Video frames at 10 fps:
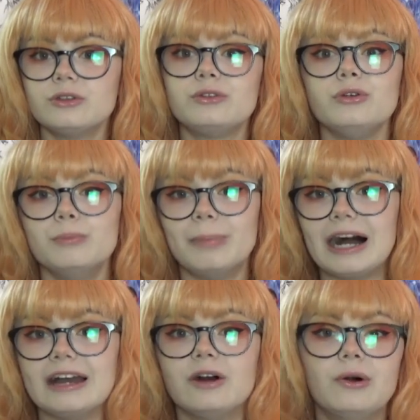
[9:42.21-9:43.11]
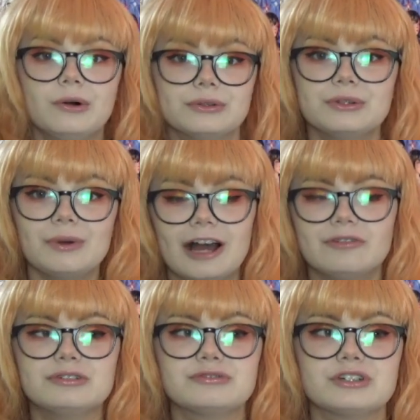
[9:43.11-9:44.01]
to buy a whole new
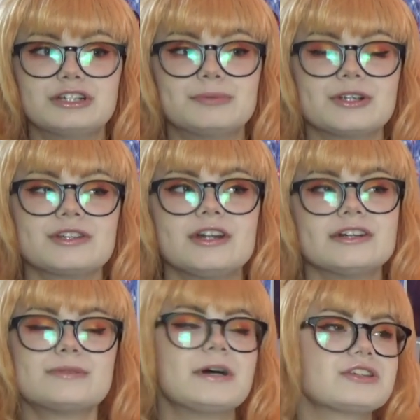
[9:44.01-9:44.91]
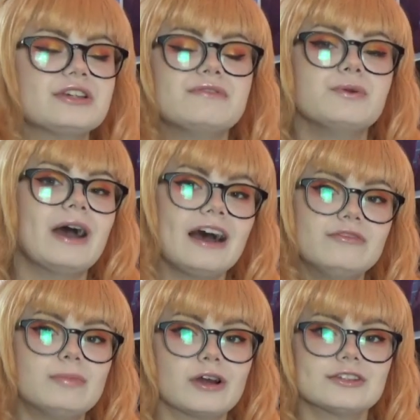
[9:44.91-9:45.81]
outfit for each person, especially if you
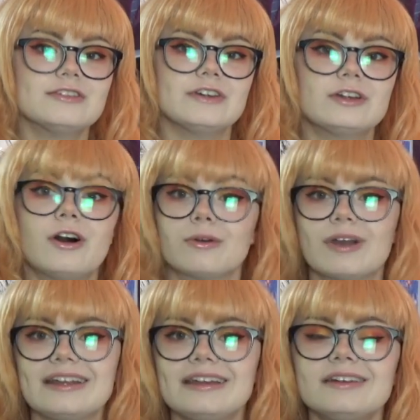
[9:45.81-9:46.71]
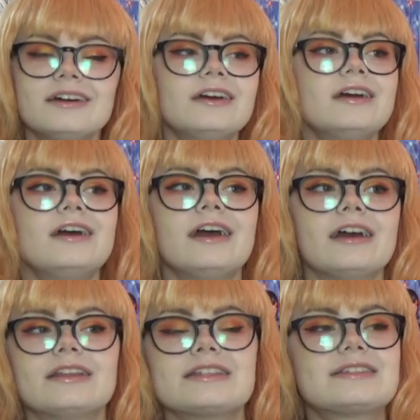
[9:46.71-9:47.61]
have parts of it already.
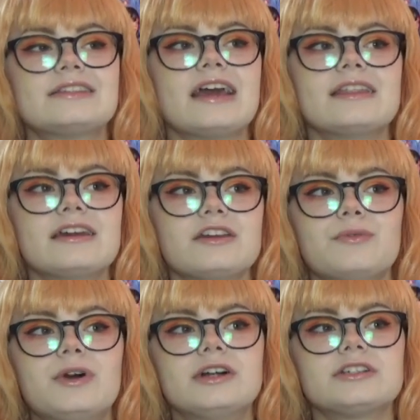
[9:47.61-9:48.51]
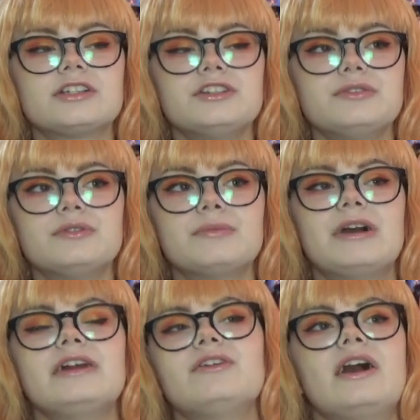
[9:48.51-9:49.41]
Say that you want to do the
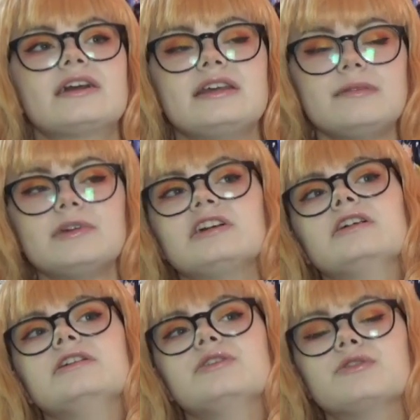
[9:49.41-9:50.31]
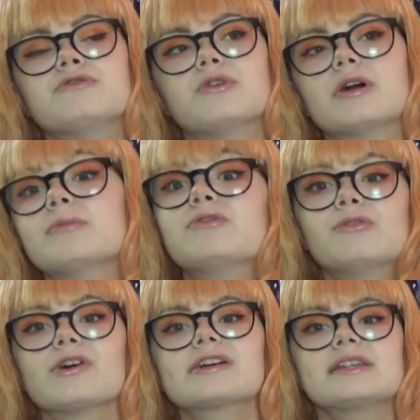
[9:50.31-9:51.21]
My Hero Academia uniform,
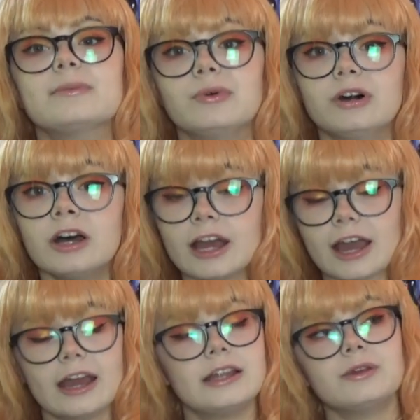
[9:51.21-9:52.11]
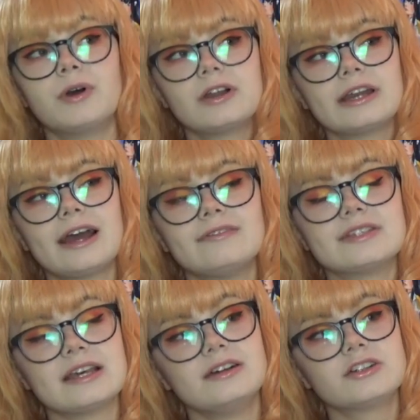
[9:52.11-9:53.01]
for example, and you already have a
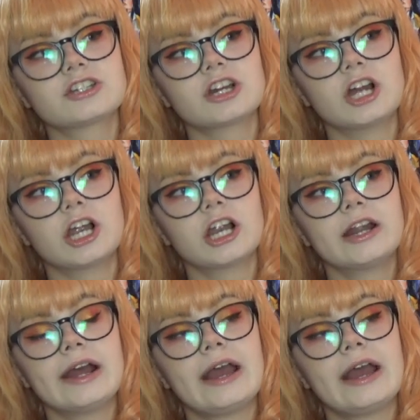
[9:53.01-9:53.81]
sailor skirt